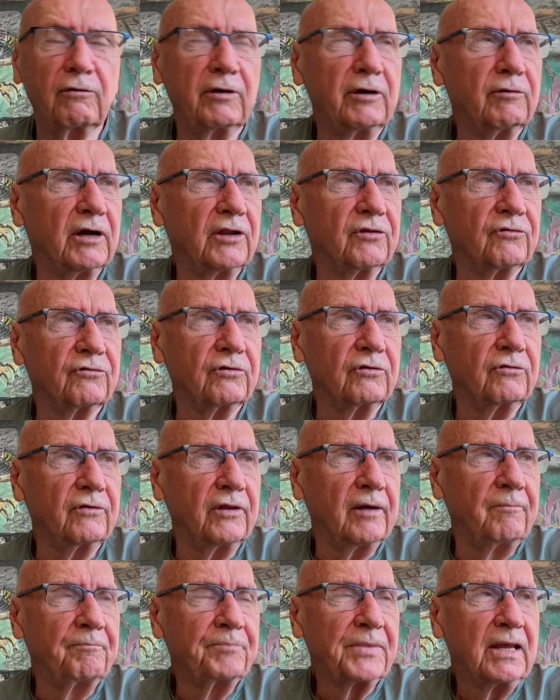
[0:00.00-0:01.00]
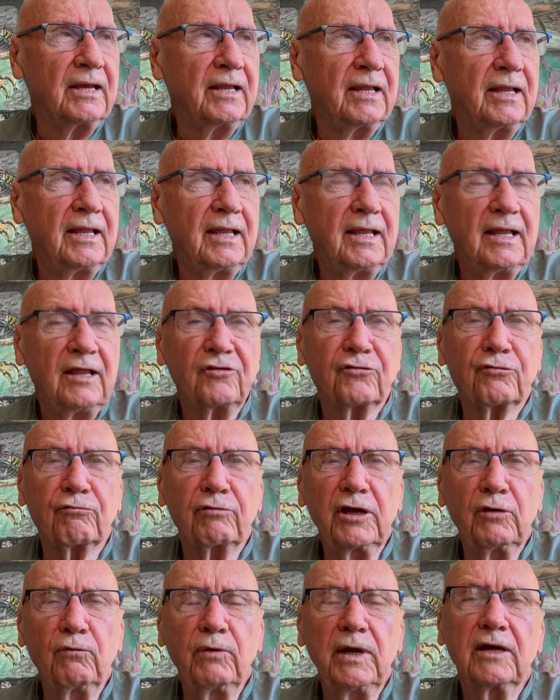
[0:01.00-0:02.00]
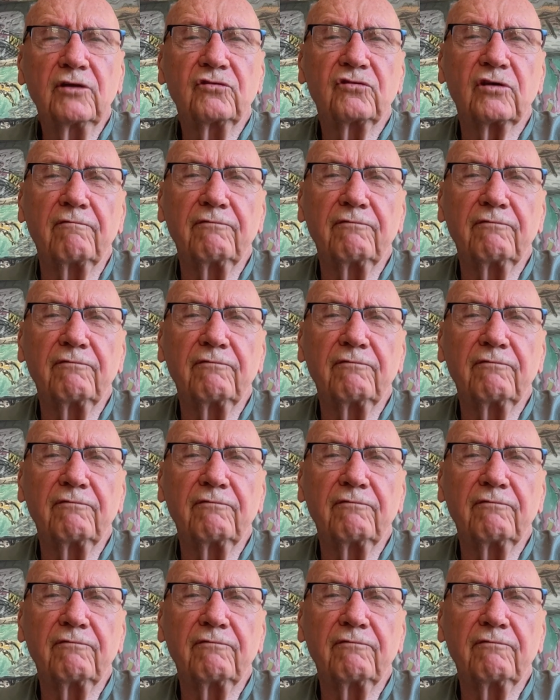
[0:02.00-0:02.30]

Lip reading: We went through the 3 weeks